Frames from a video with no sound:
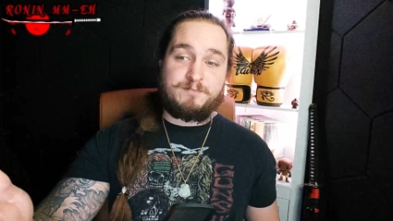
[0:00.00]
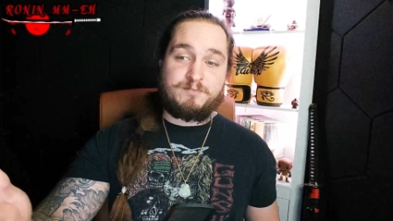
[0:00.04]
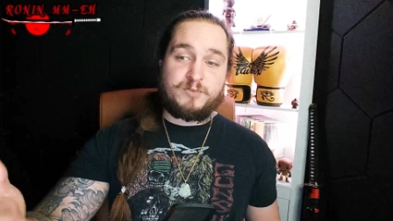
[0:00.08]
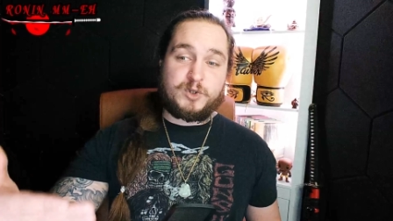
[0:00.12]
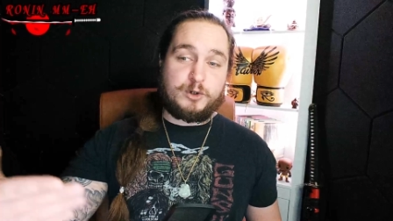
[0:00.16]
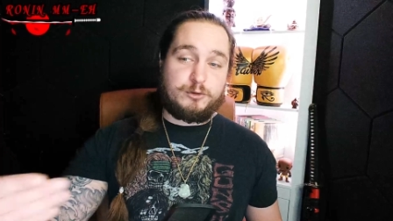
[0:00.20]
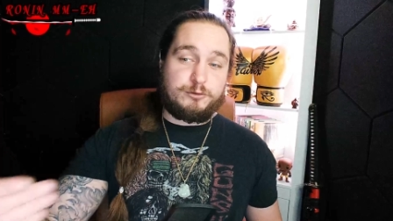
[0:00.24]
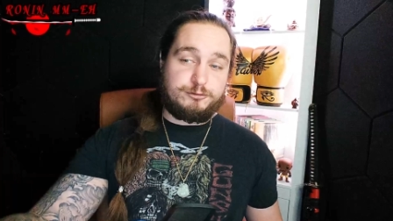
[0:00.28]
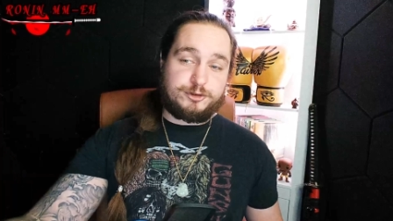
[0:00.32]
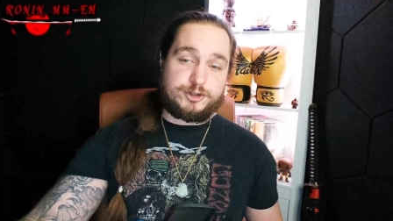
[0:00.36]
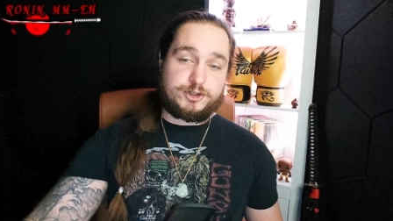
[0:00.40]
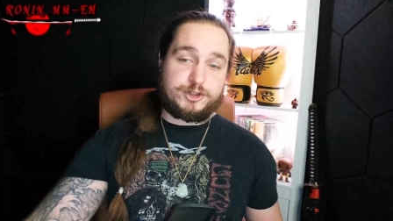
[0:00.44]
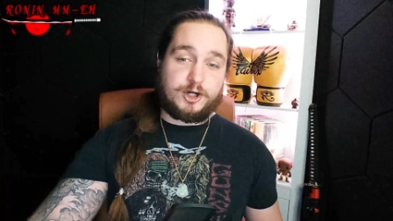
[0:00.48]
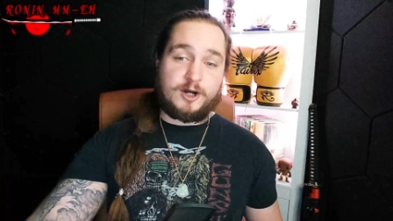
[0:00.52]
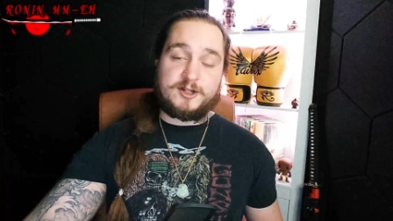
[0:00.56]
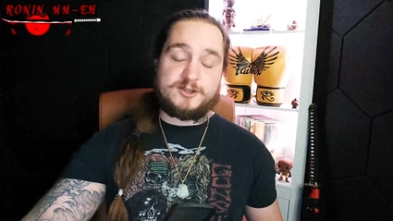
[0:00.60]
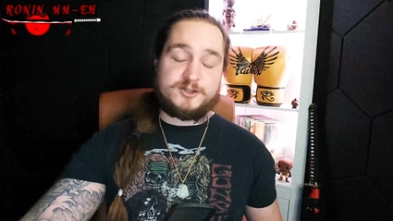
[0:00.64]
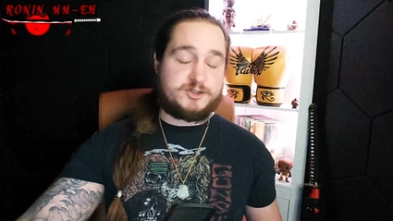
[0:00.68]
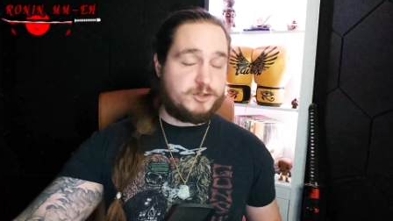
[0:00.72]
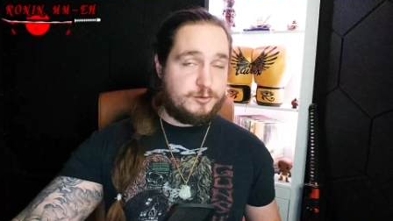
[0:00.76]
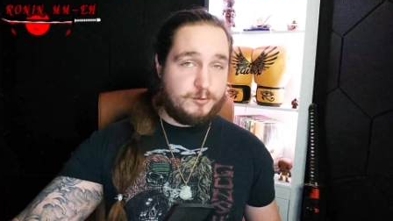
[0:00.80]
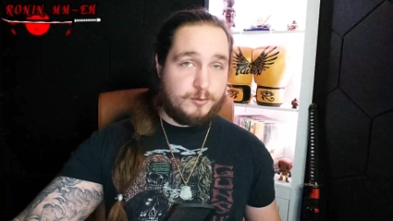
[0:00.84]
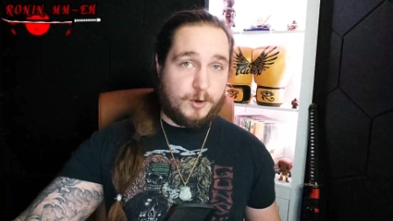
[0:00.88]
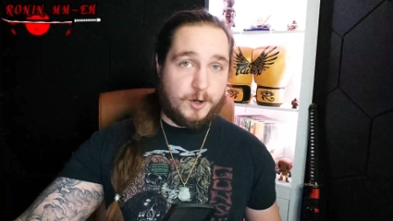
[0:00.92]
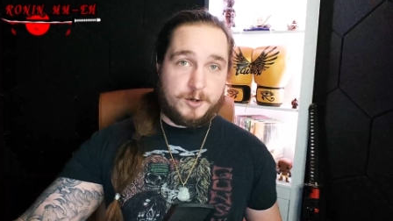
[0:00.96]
whose shots
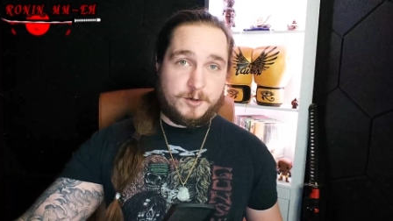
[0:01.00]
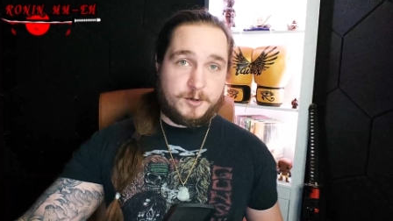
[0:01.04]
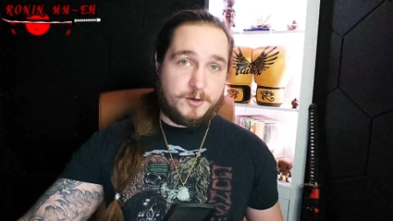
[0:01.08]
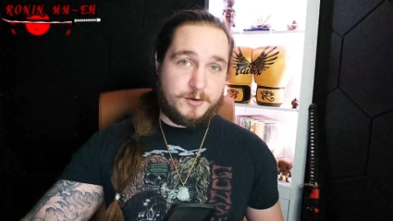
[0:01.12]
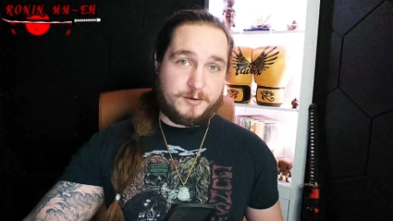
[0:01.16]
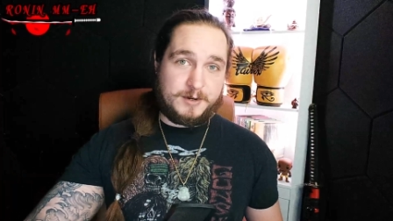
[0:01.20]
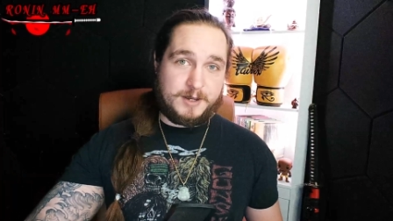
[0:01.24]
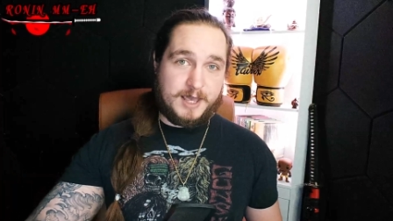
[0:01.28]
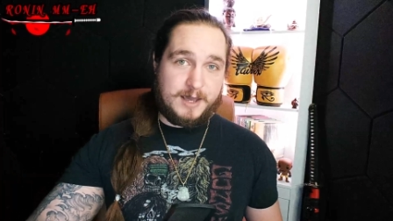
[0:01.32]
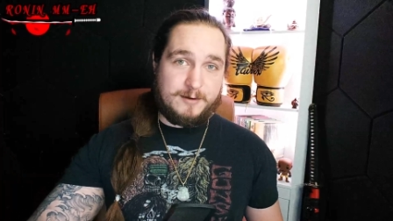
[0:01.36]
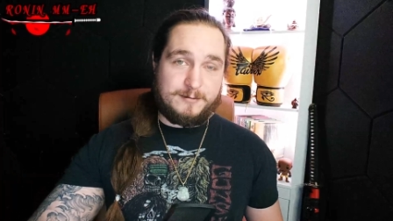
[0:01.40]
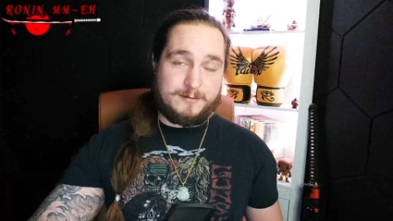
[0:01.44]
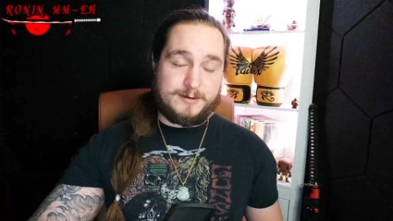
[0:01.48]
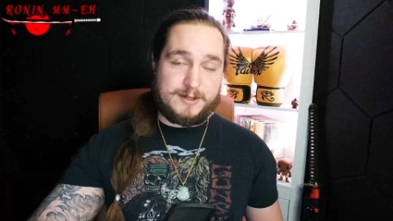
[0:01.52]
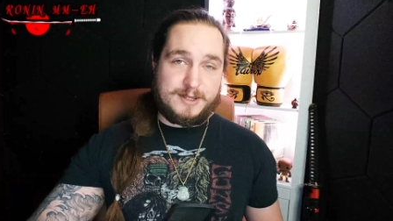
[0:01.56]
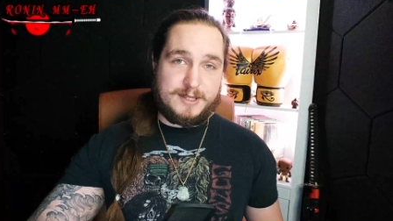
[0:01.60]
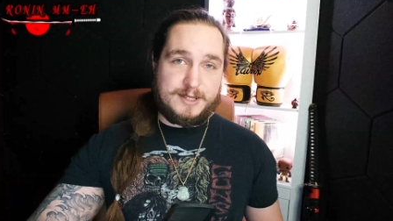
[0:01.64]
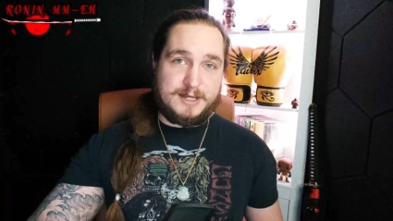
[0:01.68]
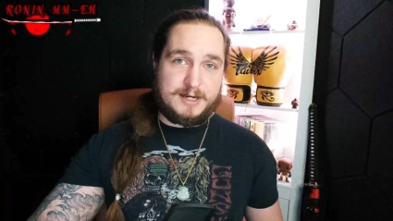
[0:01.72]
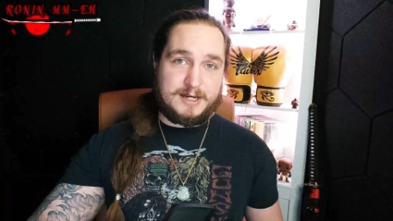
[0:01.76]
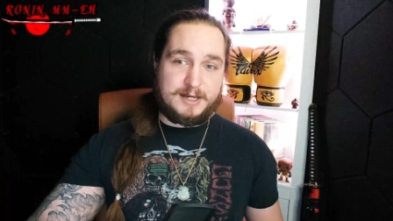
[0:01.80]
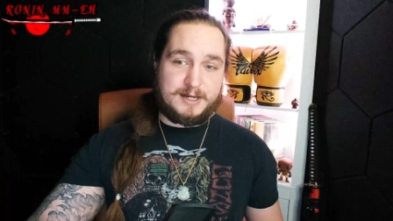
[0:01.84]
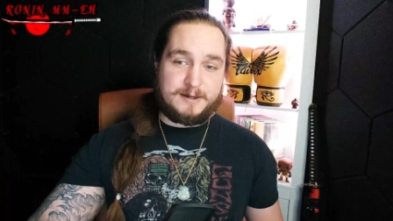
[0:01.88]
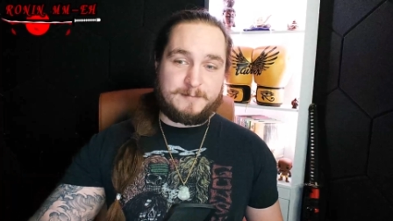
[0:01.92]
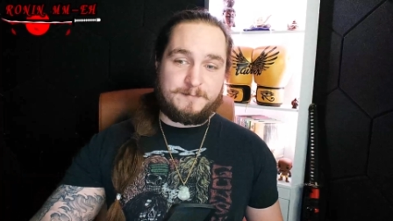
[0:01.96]
you aren't okay with
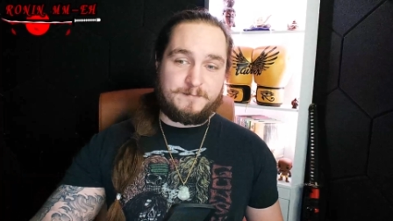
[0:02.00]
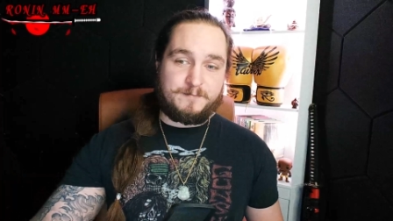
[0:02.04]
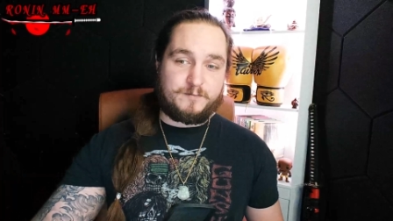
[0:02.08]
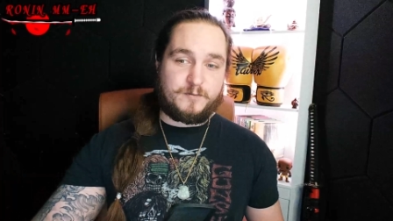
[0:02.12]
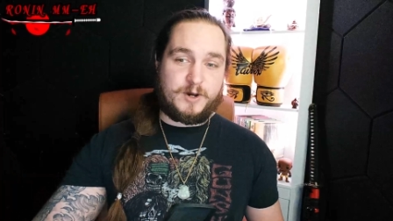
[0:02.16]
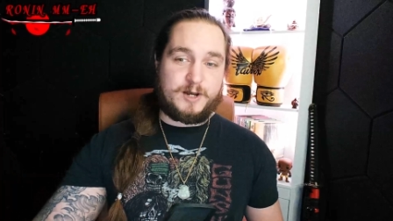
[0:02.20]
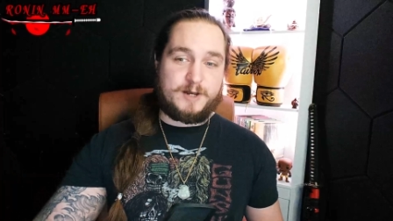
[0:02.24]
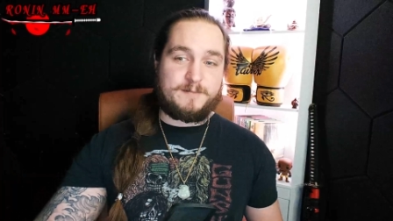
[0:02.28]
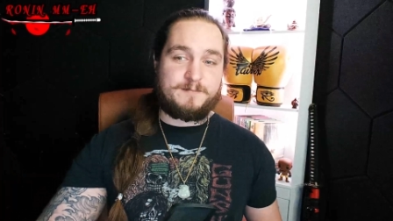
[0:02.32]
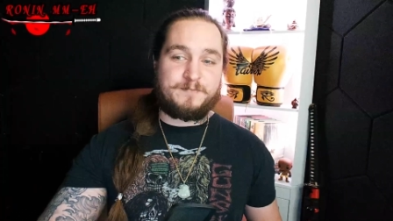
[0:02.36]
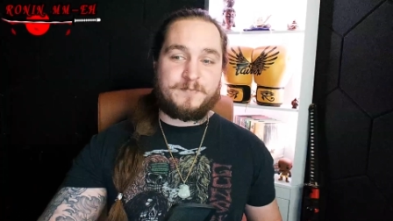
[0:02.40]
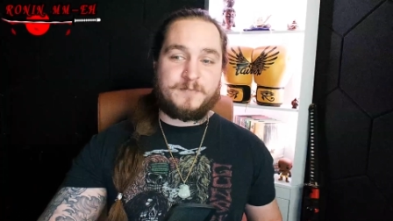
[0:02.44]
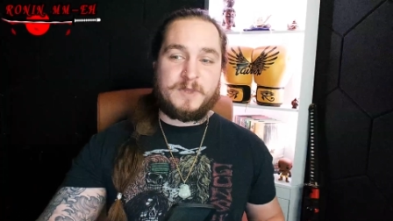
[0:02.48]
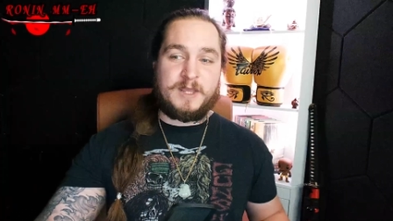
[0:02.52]
eating, right?